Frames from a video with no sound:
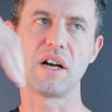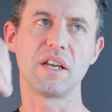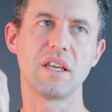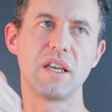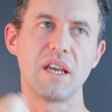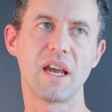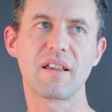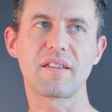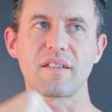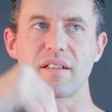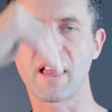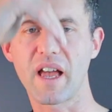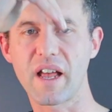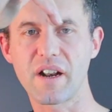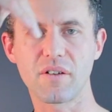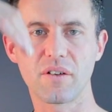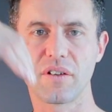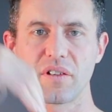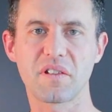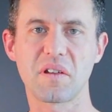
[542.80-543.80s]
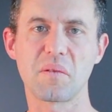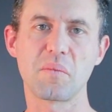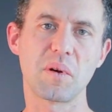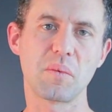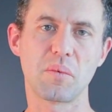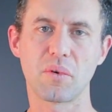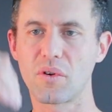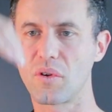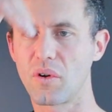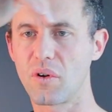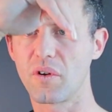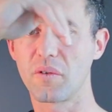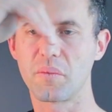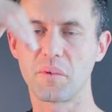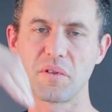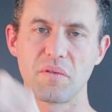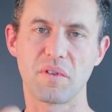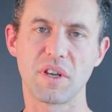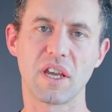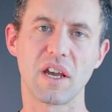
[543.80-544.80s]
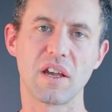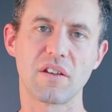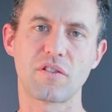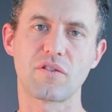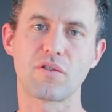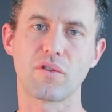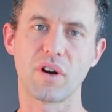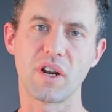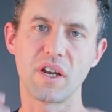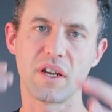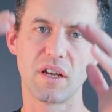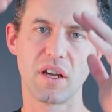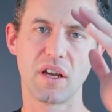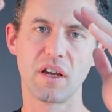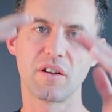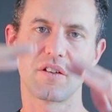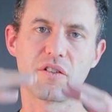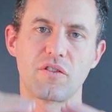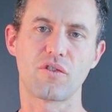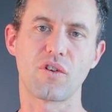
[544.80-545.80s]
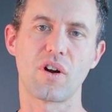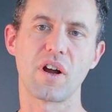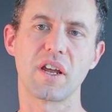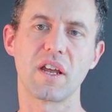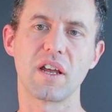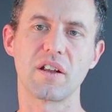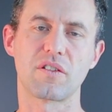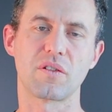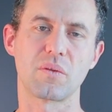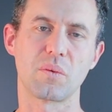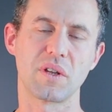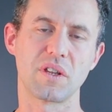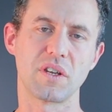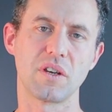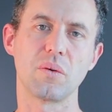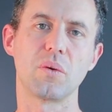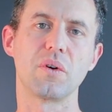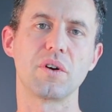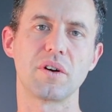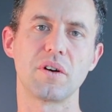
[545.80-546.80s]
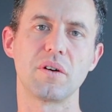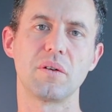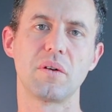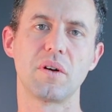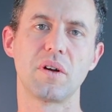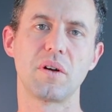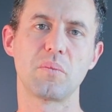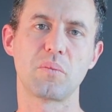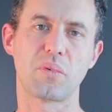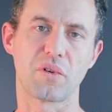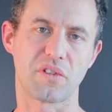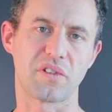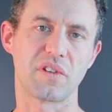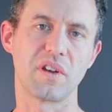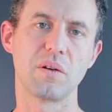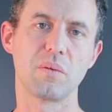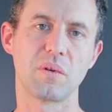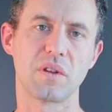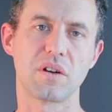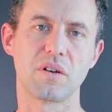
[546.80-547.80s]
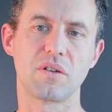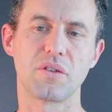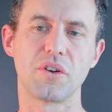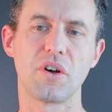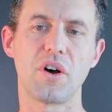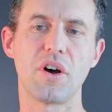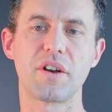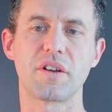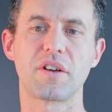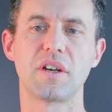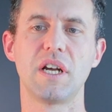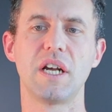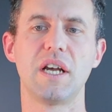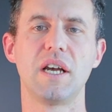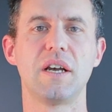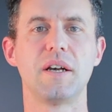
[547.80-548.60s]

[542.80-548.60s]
yes ladder, as some people call it, a bit of a yes tree to try and get to whether you want to proceed with it or not.